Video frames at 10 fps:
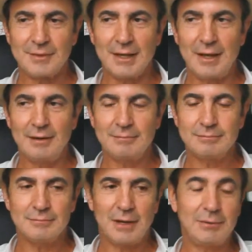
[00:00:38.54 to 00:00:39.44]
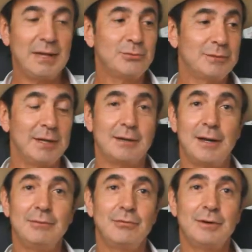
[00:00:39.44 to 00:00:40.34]
I would like to take
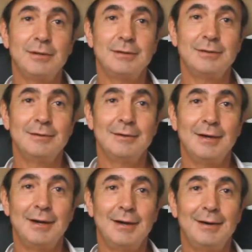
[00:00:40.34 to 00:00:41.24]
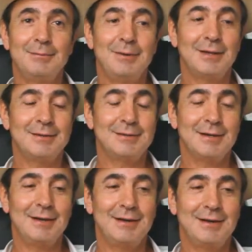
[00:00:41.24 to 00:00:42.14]
credit for it, but
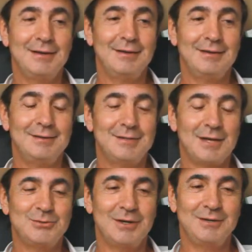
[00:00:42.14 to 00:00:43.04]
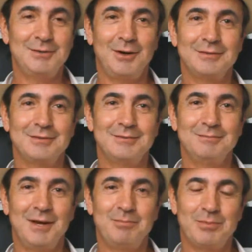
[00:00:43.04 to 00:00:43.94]
it's actually not
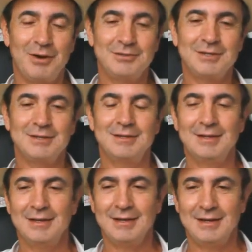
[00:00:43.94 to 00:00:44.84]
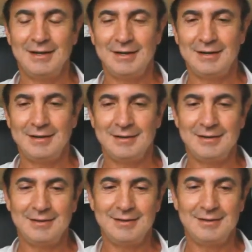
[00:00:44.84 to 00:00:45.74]
my project.
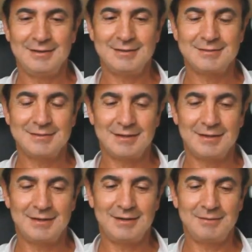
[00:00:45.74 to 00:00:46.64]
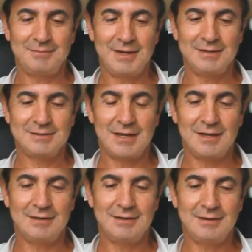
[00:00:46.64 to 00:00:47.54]
It is my
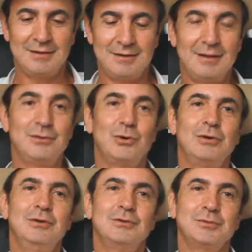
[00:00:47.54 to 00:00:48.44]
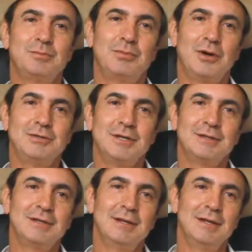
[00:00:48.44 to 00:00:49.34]
son Antonio's project.